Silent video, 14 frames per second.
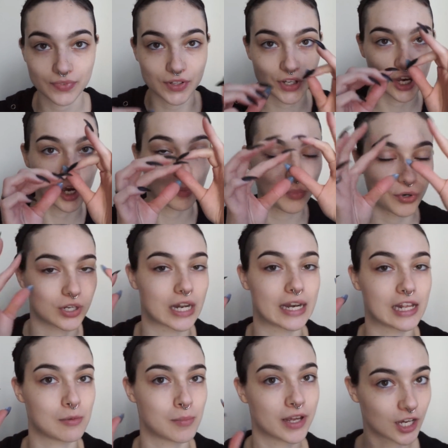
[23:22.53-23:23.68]
not put
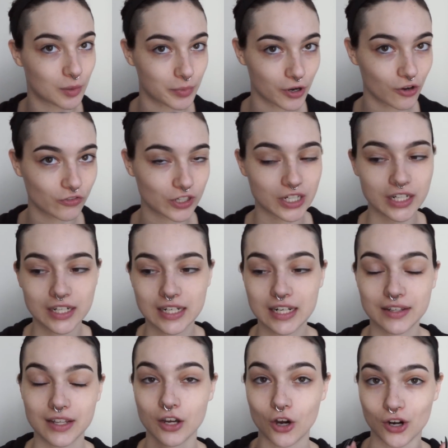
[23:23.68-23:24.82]
any makeup over.
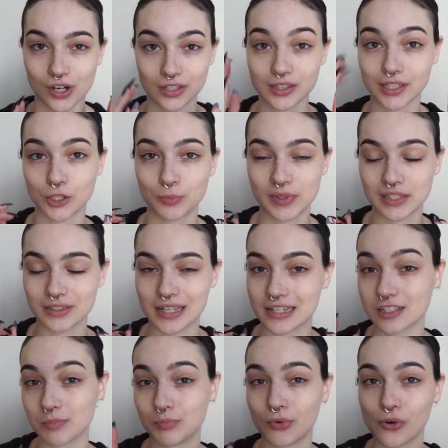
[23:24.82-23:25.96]
They are a little bit
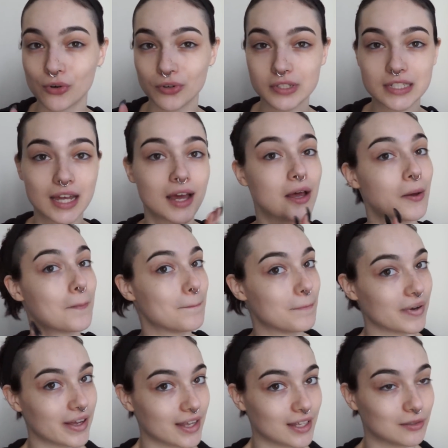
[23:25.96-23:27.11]
less bold,
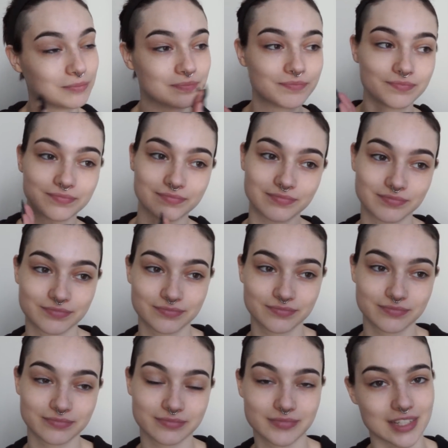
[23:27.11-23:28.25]
but
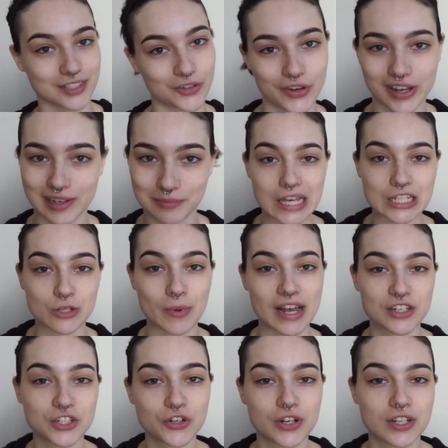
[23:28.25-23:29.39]
that's okay. So I'm
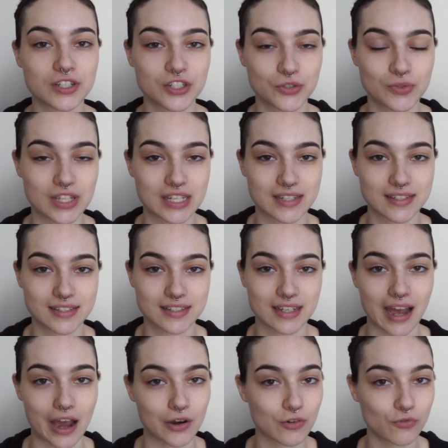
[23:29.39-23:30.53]
actually going to do this
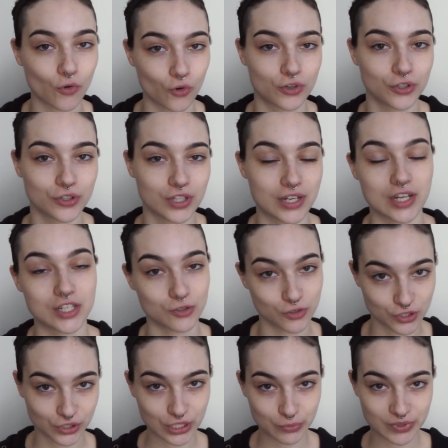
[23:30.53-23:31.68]
out of order than I
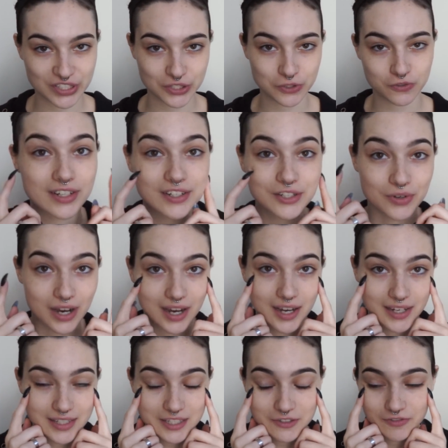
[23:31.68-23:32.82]
usually would do. I'm gonna do
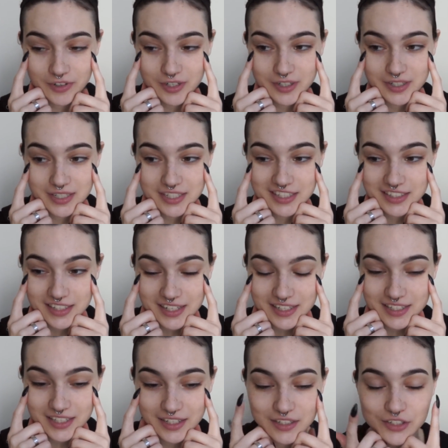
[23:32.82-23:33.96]
eyes first,
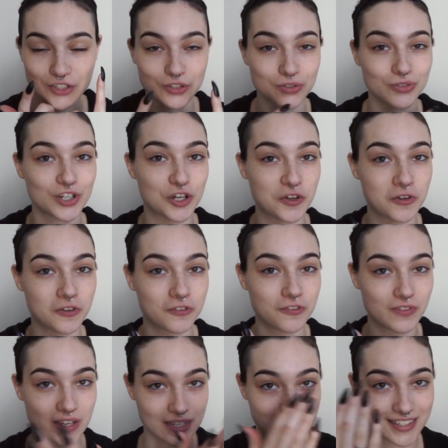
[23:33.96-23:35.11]
then gonna do
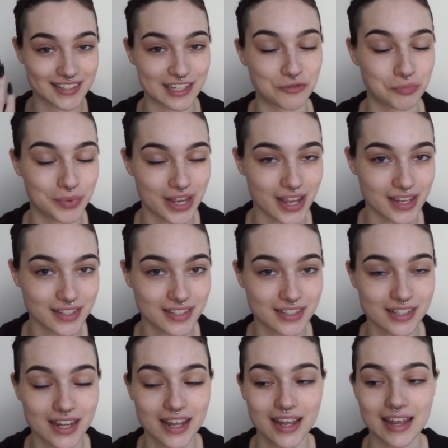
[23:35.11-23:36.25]
face and
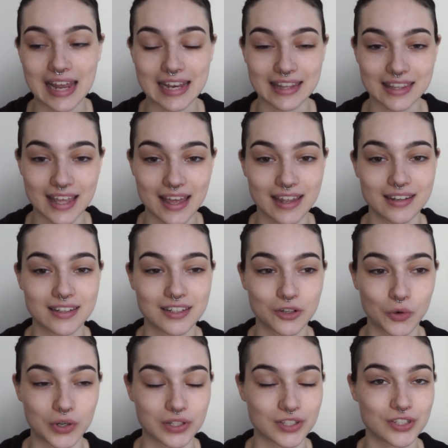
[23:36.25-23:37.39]
base, and then
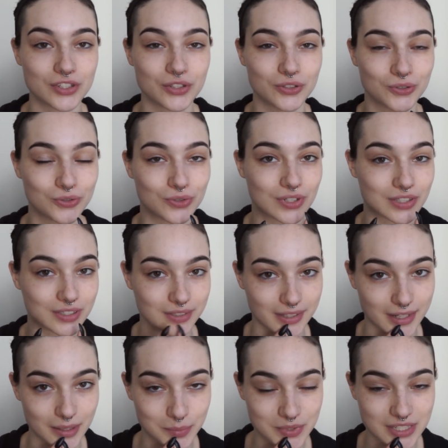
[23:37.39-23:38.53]
going to do
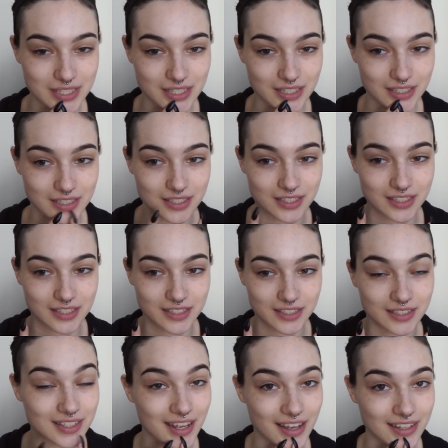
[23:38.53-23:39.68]
lips.
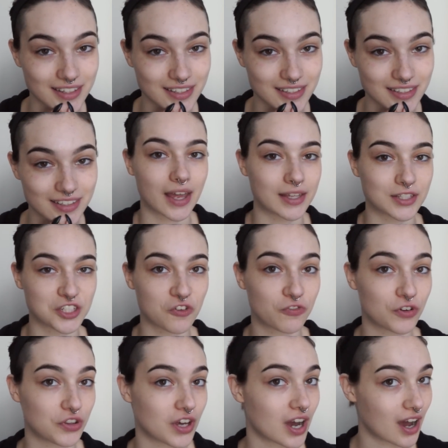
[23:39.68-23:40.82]
Yes. And so
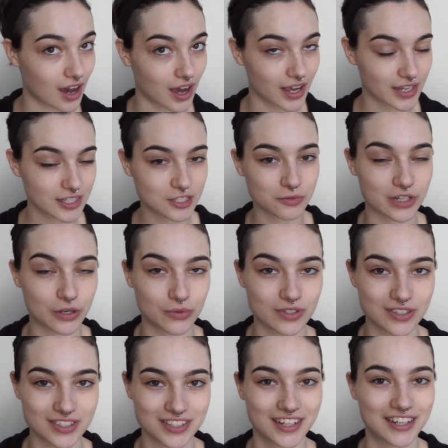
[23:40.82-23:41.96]
for the eyes, when I
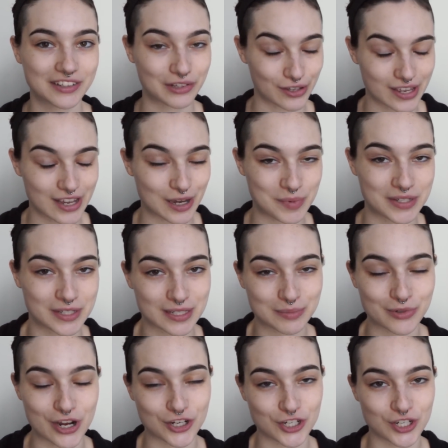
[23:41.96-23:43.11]
was looking up
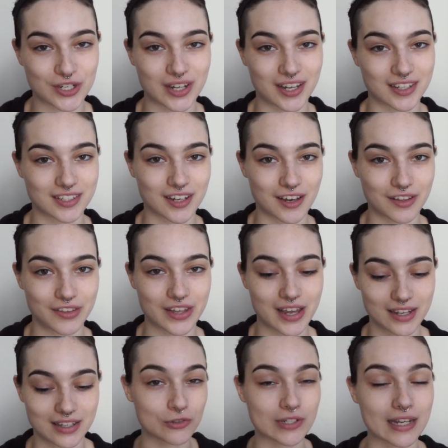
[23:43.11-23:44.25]
inspiration, I saw
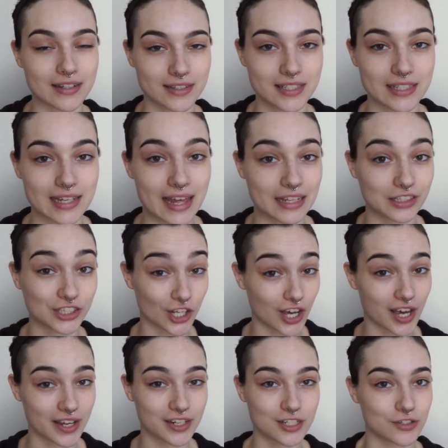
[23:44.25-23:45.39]
that you tend to see a
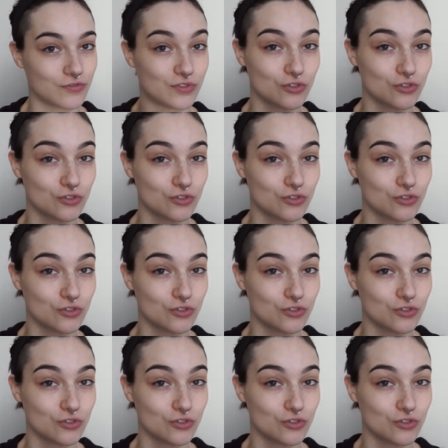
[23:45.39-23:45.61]
lot of